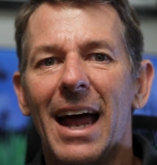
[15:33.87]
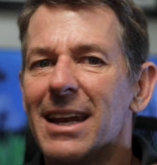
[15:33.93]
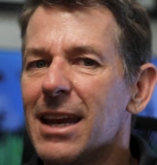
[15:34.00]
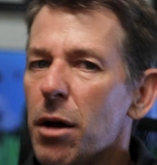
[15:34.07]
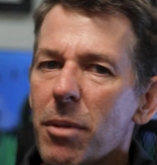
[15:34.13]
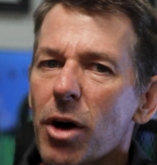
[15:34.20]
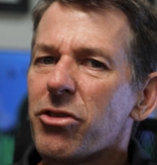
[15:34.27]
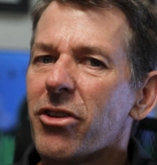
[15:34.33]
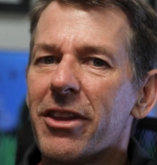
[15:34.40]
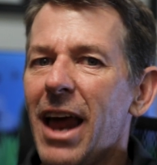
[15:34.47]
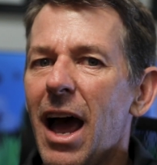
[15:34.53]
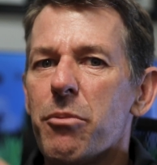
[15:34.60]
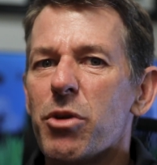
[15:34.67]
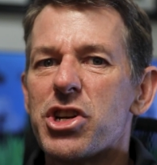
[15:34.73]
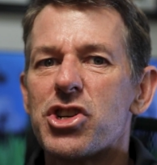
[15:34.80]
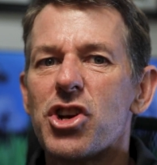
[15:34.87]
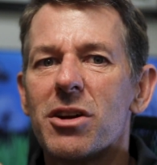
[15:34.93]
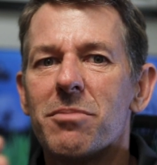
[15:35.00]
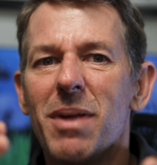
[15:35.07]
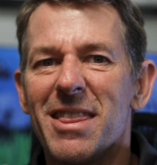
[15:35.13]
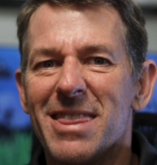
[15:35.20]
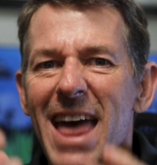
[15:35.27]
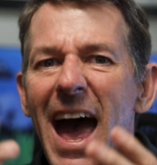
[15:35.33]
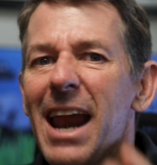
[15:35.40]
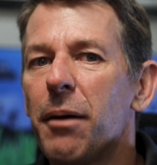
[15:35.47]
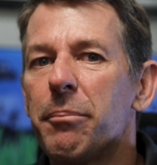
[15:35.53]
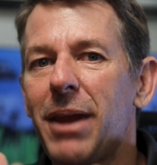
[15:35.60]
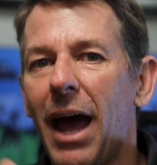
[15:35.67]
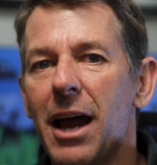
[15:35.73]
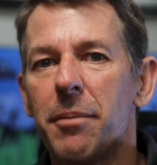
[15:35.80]
Now, most of the time, we shouldn't be that
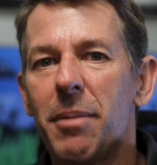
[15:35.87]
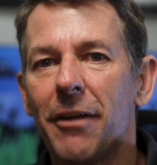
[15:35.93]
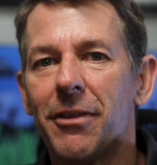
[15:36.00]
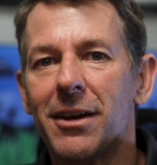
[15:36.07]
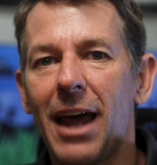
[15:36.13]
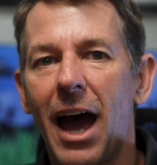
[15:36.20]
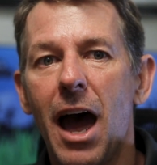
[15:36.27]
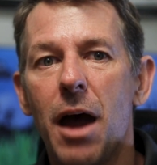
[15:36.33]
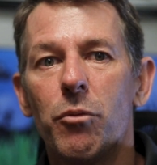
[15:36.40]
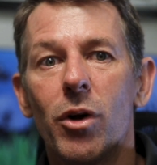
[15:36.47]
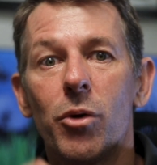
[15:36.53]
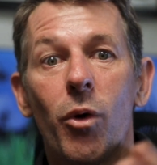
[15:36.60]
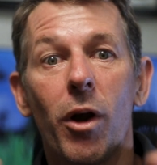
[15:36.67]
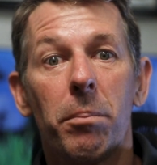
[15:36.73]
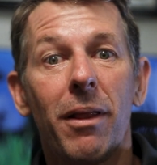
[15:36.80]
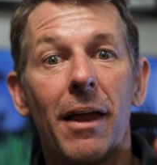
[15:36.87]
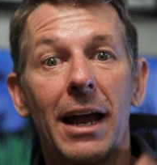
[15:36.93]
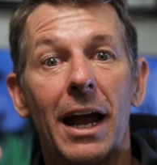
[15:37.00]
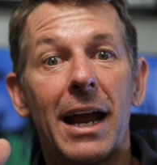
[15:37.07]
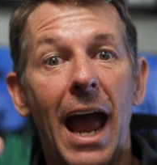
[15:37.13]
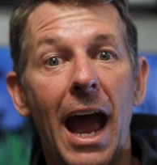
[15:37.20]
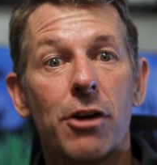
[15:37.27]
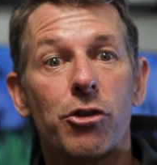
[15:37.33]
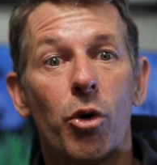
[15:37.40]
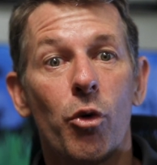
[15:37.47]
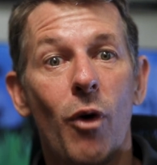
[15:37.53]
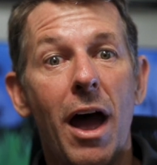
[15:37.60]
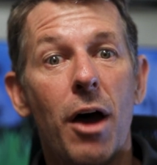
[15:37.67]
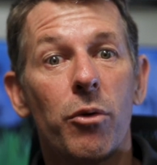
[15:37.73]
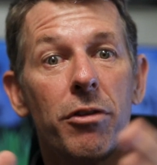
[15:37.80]
uptight about the time when we're playing a casual
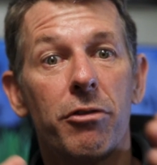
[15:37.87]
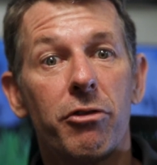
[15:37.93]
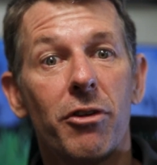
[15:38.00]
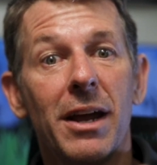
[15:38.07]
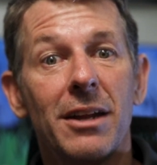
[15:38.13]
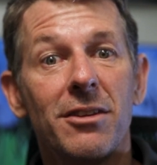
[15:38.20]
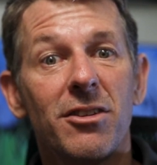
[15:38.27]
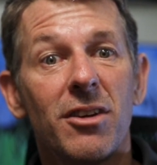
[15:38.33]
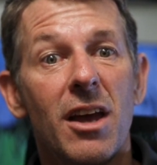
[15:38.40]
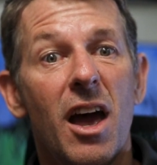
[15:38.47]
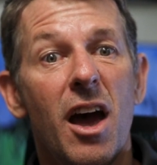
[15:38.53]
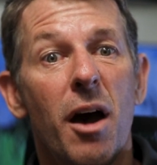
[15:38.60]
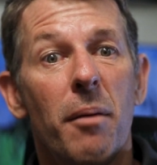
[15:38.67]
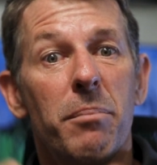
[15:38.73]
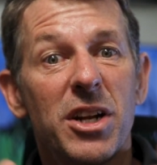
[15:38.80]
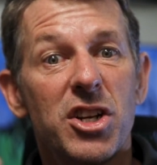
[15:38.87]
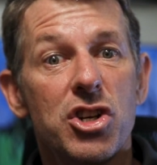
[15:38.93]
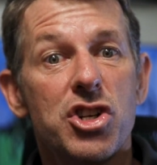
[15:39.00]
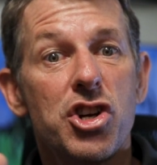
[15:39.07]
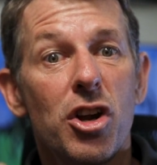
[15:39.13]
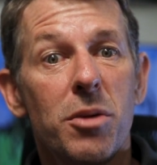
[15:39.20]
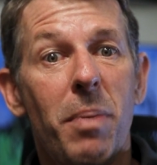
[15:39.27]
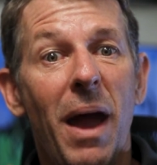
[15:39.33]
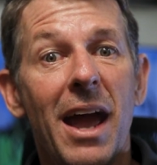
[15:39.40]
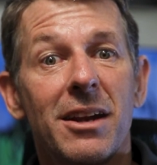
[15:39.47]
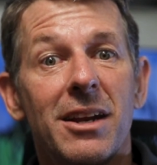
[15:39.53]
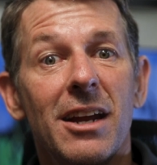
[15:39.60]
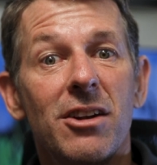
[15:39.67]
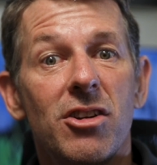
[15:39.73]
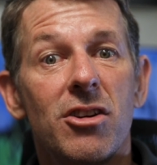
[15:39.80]
round with friends, but you should pay
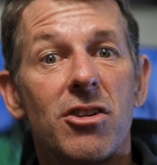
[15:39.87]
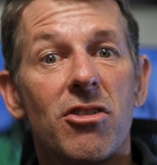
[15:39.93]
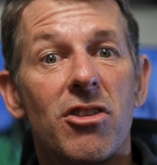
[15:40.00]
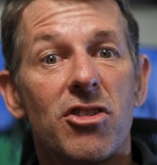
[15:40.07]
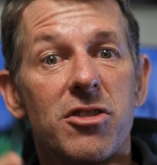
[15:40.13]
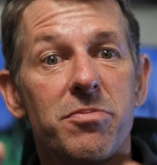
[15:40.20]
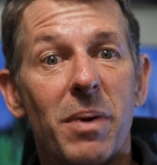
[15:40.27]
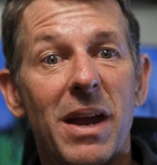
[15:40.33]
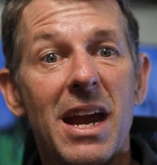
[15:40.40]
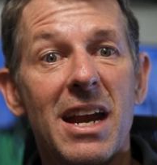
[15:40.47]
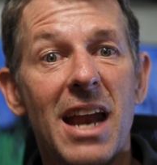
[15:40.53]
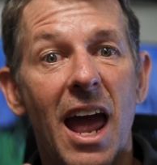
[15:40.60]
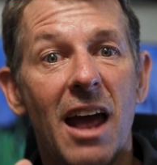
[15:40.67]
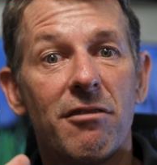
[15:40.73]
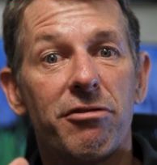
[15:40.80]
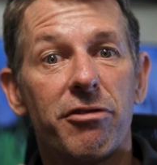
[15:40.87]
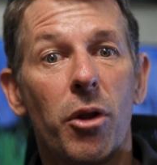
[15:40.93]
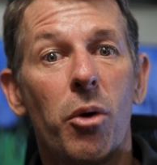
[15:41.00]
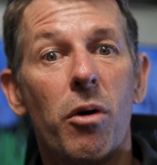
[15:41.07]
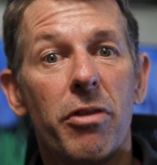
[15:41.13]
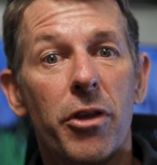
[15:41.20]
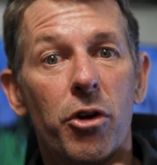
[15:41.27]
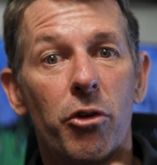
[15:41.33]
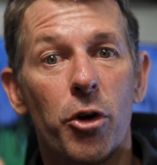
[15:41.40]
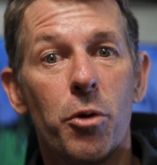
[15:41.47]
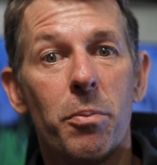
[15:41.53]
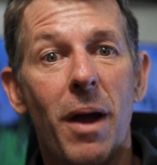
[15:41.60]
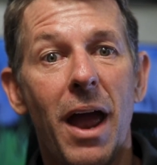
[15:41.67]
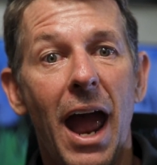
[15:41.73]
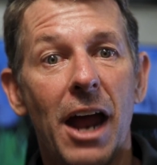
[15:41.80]
attention to the speed and flow of the
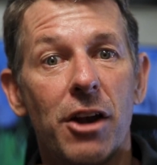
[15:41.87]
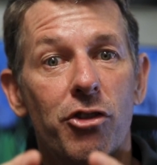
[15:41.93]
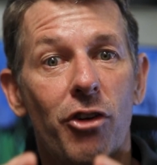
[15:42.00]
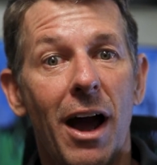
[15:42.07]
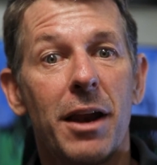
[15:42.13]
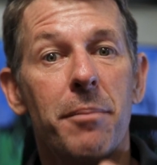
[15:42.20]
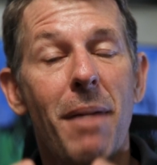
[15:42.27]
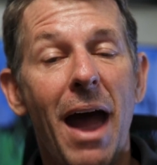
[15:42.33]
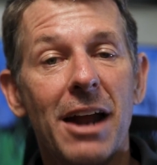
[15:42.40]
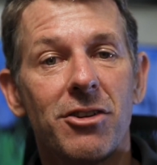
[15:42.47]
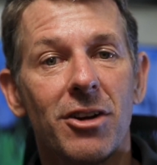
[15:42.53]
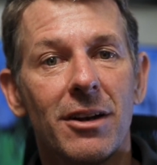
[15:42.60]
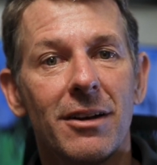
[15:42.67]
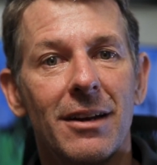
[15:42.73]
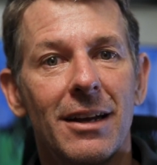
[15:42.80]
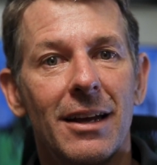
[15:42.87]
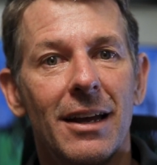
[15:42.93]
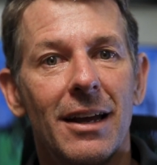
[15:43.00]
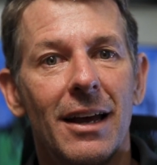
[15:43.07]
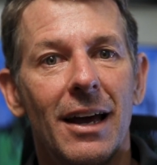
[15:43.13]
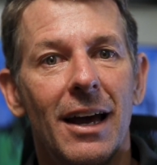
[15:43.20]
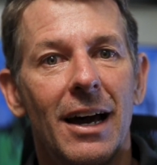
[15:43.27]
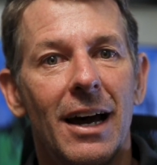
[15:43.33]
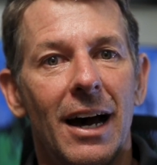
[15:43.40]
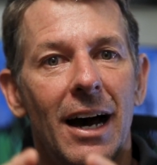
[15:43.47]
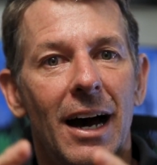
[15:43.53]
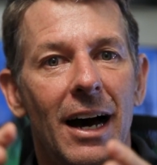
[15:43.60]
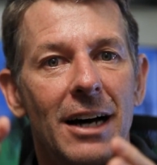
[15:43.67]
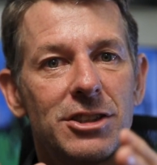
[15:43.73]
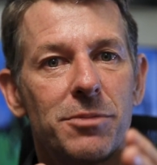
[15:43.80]
group and try to match it.
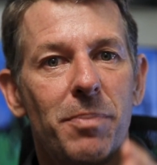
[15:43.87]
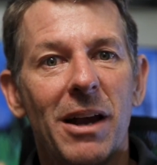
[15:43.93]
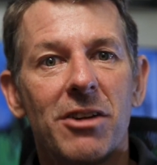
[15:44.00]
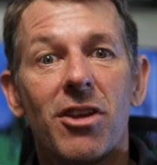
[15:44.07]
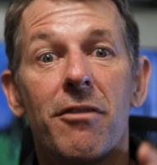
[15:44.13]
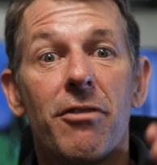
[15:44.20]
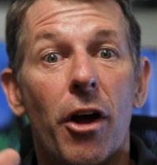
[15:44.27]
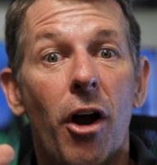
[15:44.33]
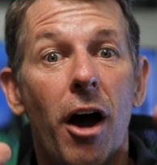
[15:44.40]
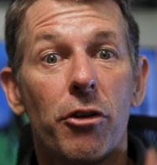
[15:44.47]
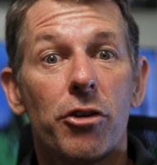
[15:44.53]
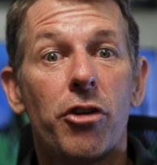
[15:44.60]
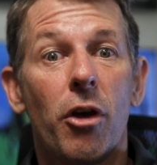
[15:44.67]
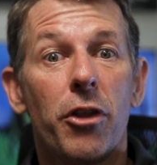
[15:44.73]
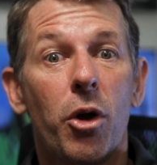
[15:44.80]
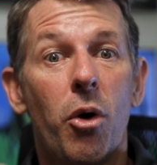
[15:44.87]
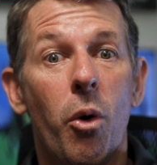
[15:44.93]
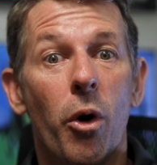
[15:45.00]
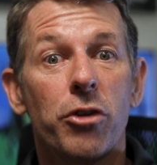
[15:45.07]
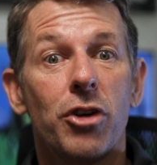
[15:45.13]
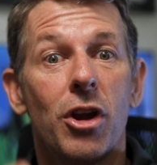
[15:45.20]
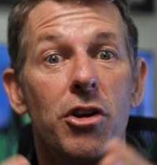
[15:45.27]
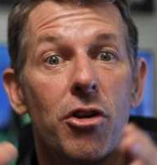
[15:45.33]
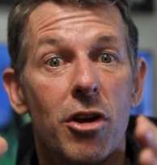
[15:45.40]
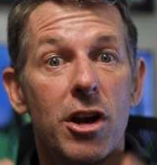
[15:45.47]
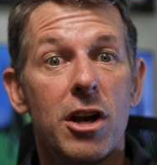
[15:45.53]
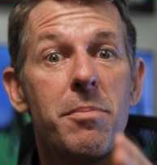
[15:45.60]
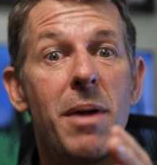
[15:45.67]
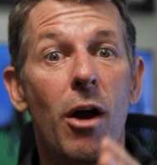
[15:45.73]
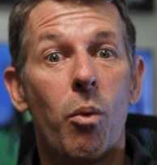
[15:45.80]
Especially if there are others on the course, you
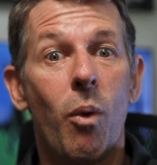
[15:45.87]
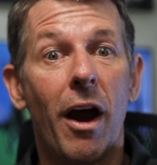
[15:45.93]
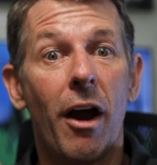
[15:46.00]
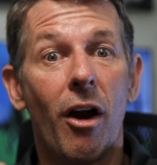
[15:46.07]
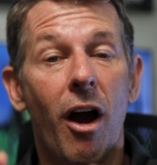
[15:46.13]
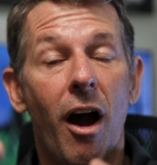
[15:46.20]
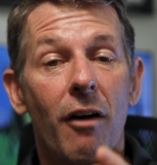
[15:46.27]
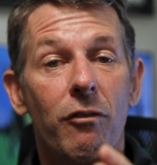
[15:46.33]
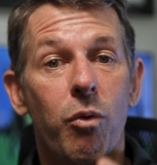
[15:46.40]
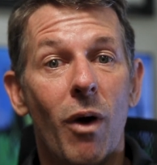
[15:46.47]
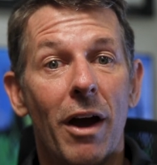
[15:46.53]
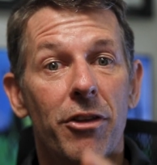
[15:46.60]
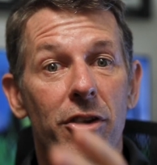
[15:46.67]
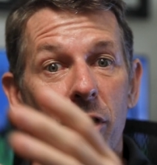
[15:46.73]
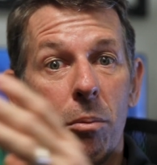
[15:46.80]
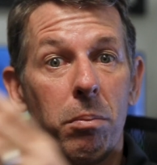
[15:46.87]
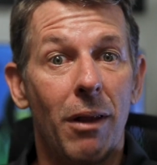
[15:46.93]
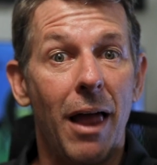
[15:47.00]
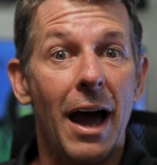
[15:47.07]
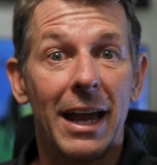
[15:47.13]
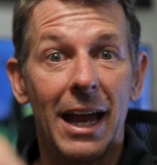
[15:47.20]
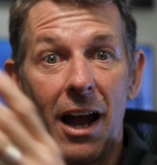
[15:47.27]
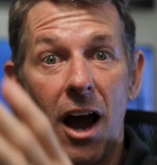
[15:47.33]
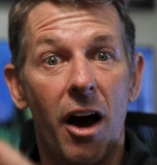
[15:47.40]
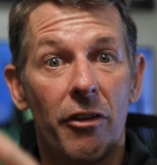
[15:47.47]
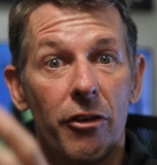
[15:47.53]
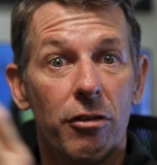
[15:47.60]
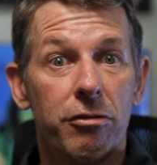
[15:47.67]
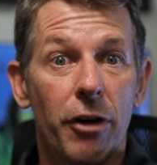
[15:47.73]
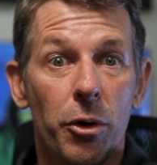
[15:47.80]
need to be aware of whether you're blocking
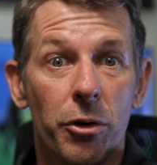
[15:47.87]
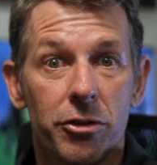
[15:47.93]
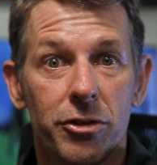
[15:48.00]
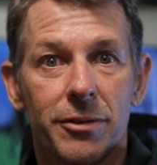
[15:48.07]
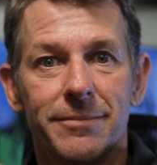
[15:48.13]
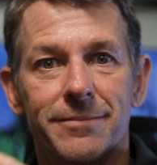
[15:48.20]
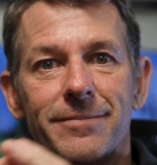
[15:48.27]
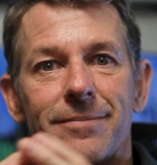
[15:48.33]
other folks.